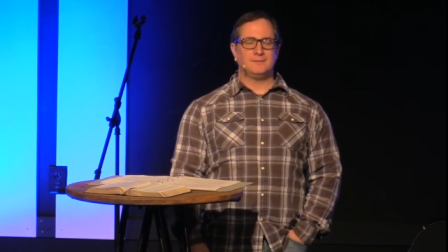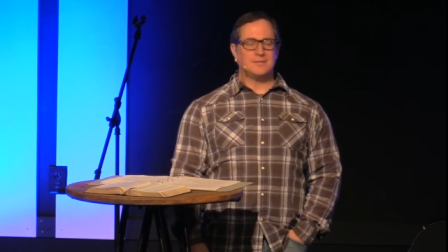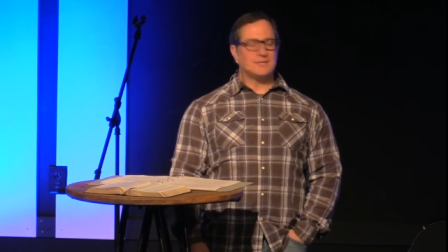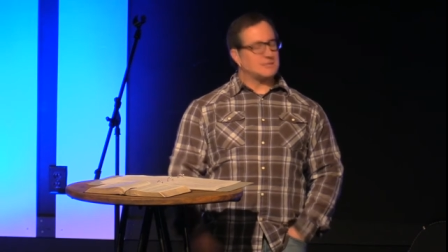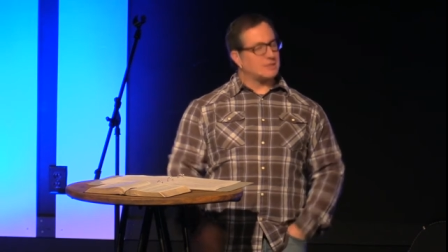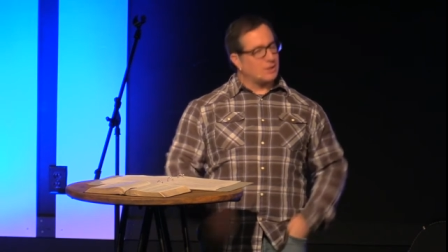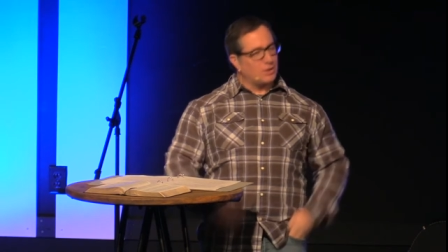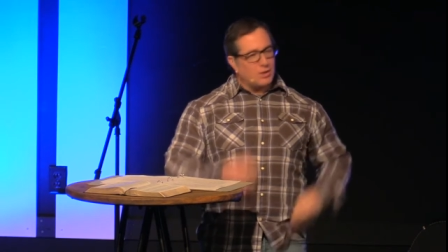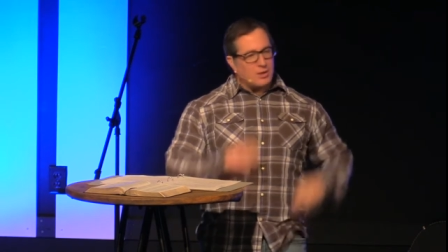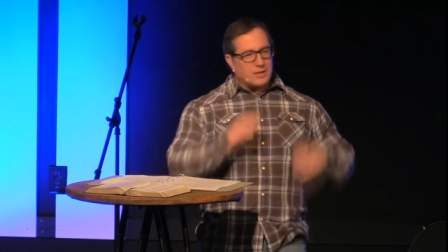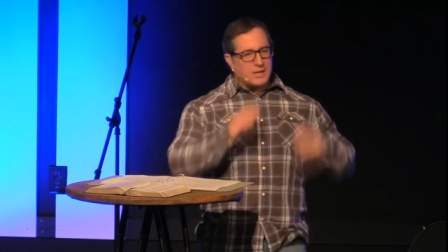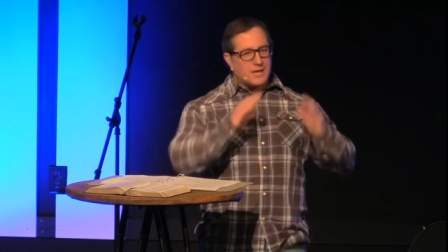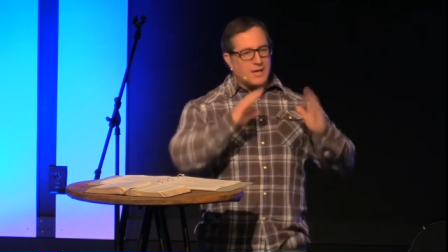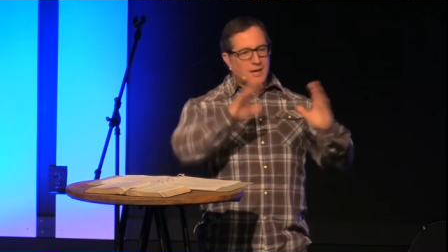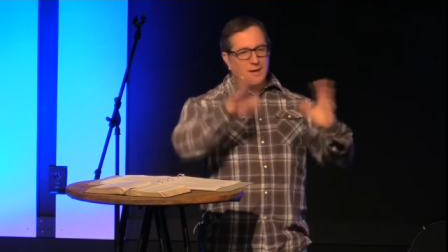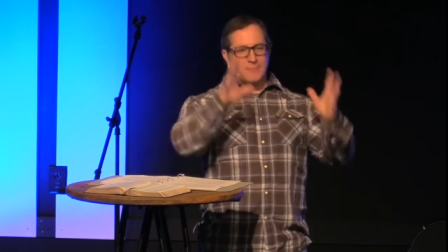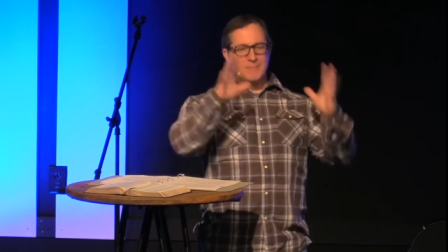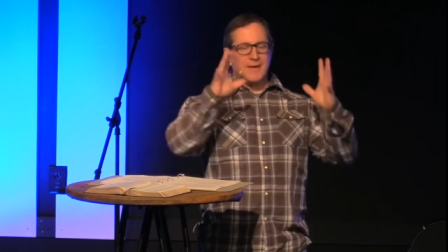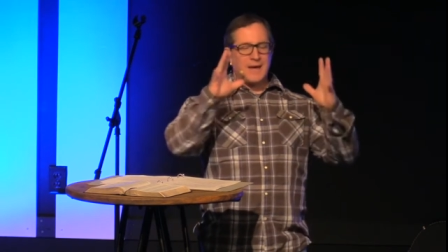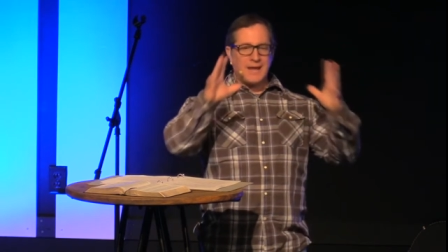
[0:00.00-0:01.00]
just
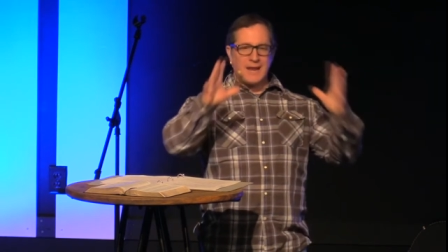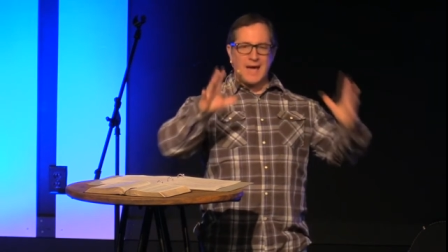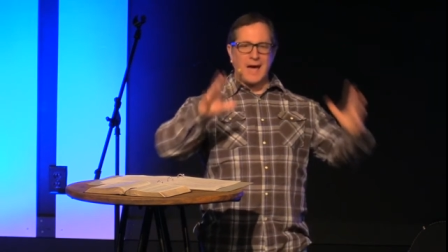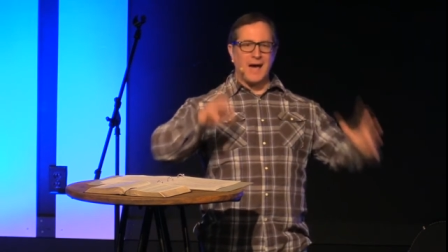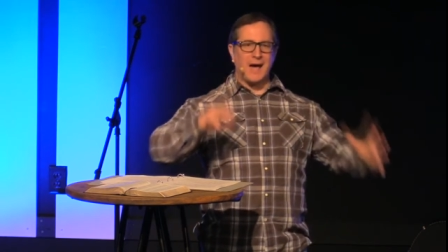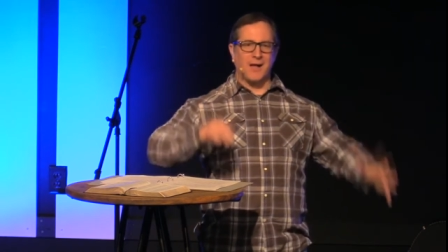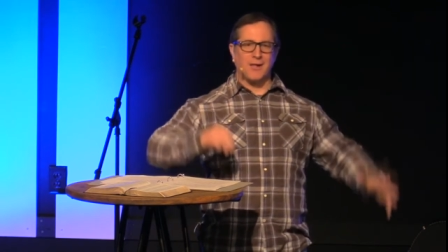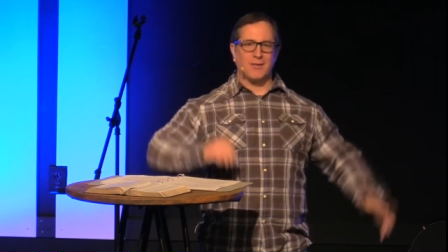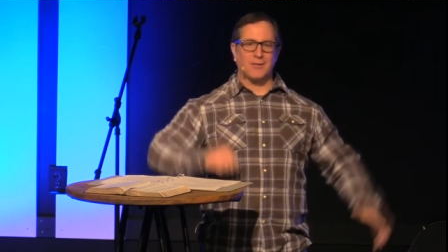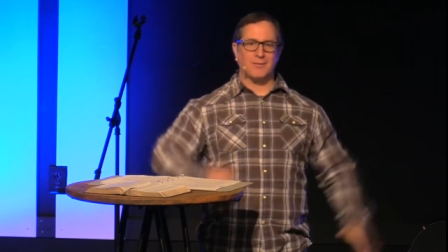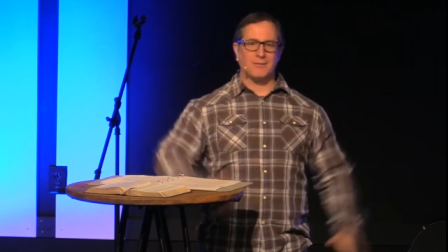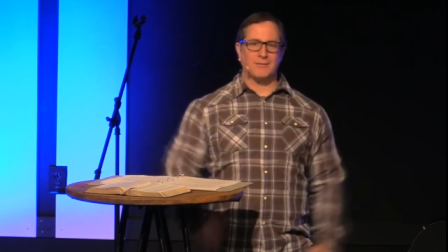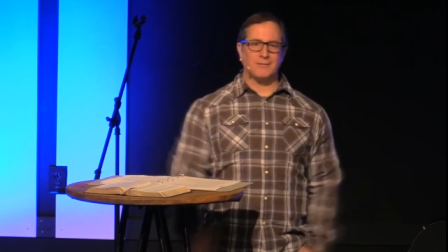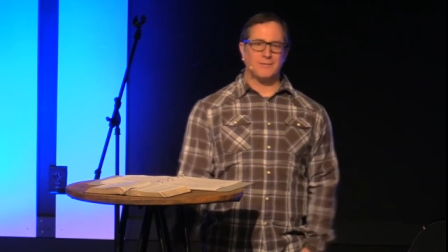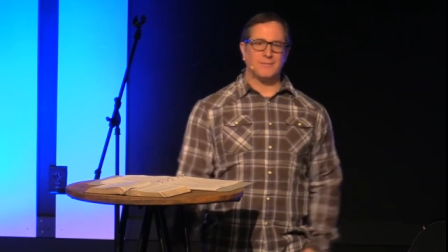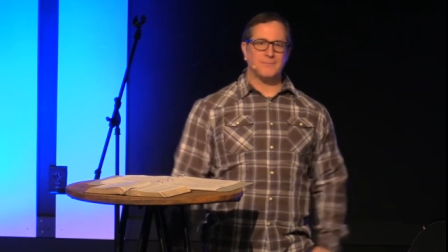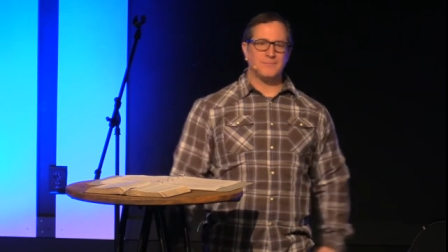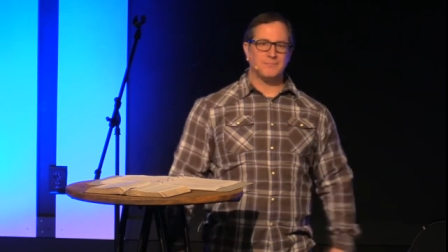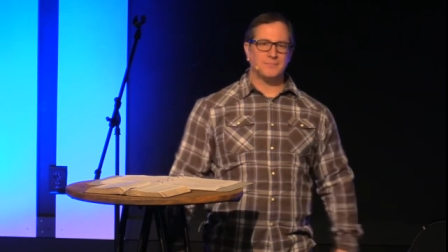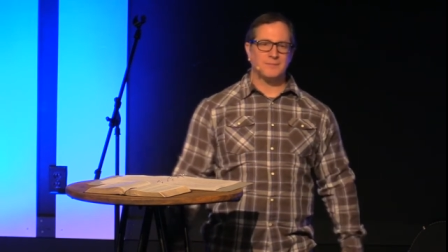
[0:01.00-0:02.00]
looking up that aisle.
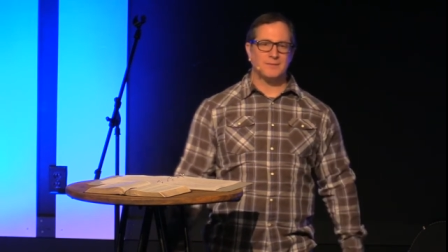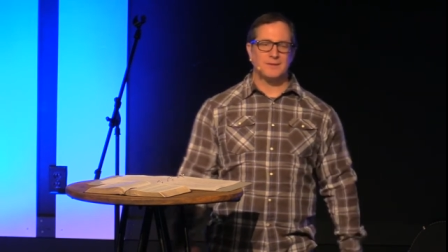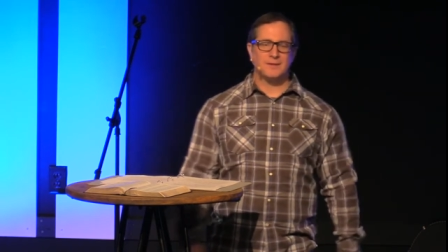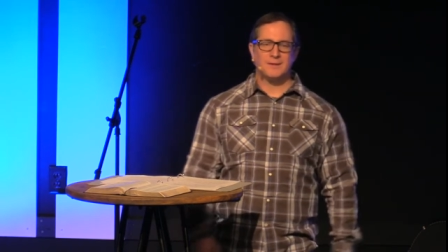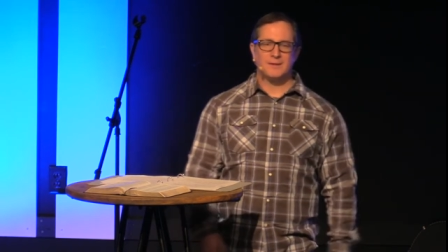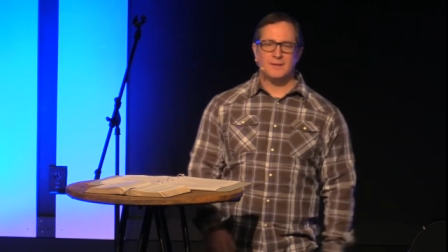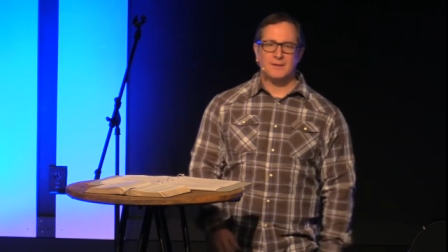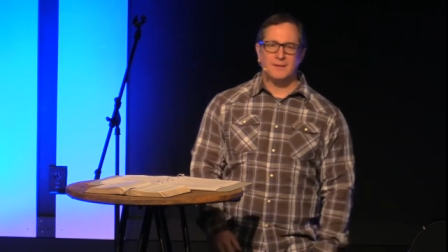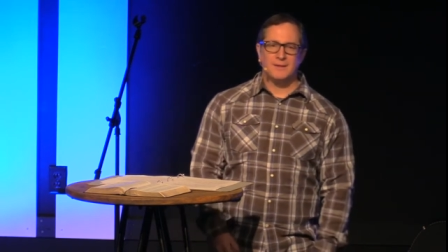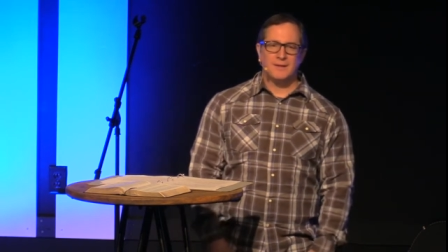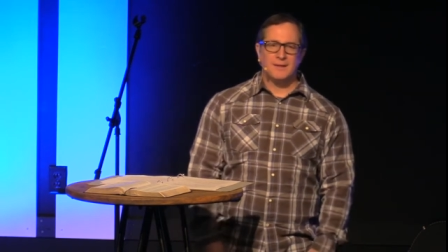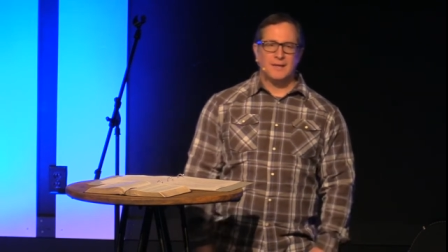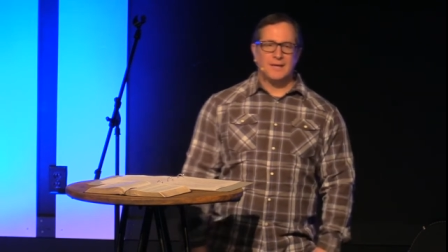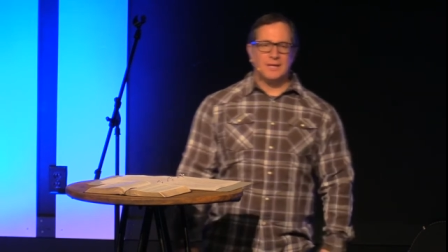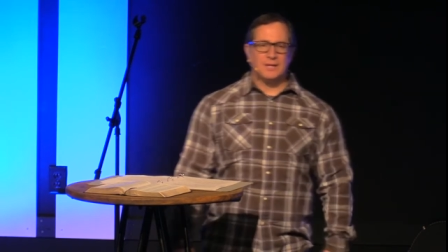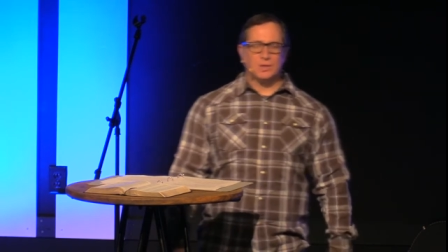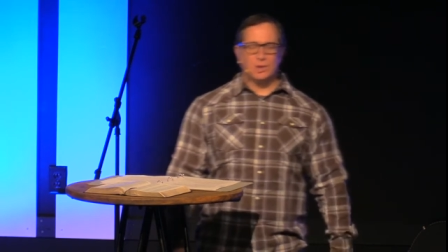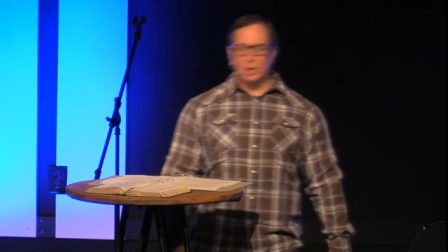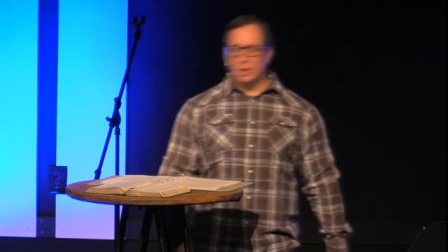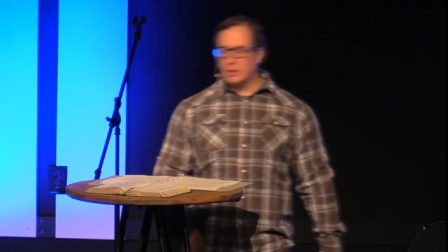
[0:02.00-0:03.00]

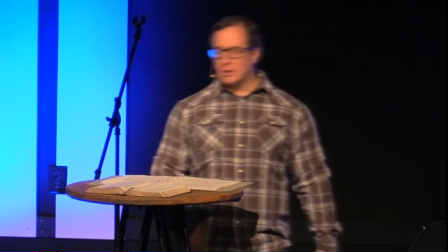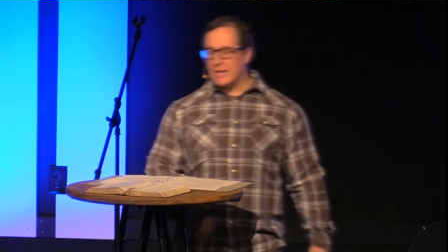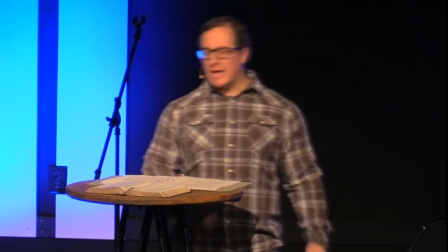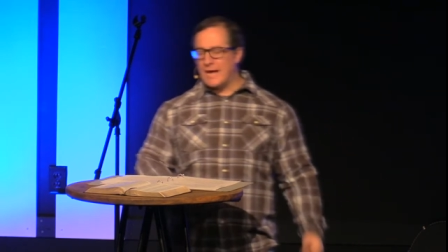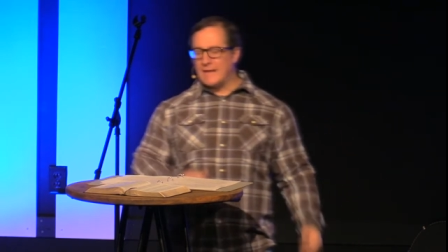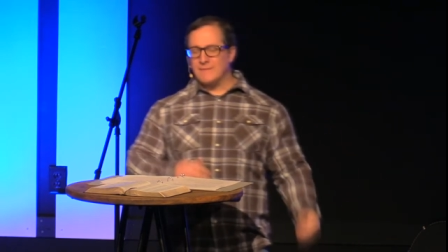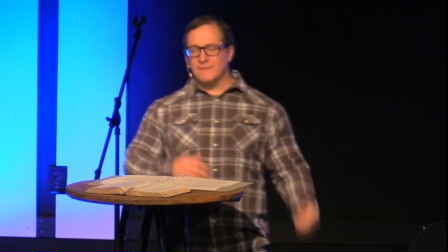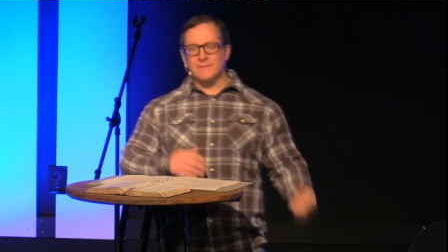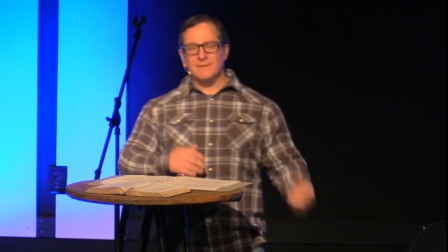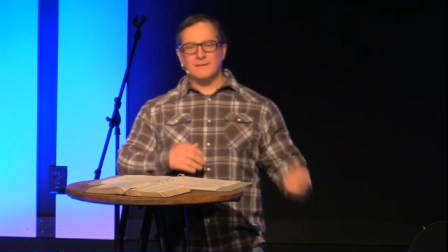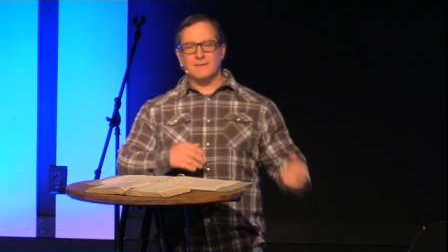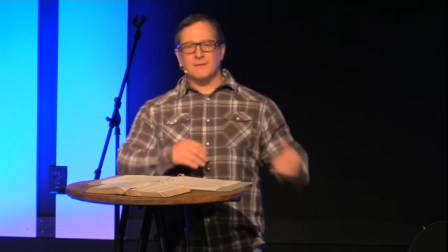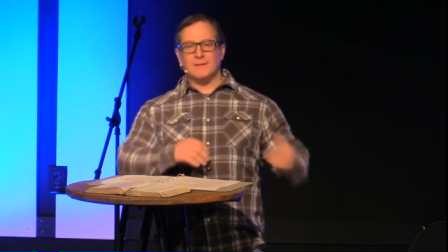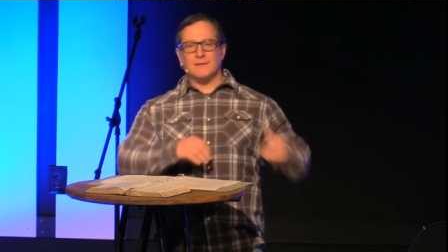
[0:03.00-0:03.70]
It looked like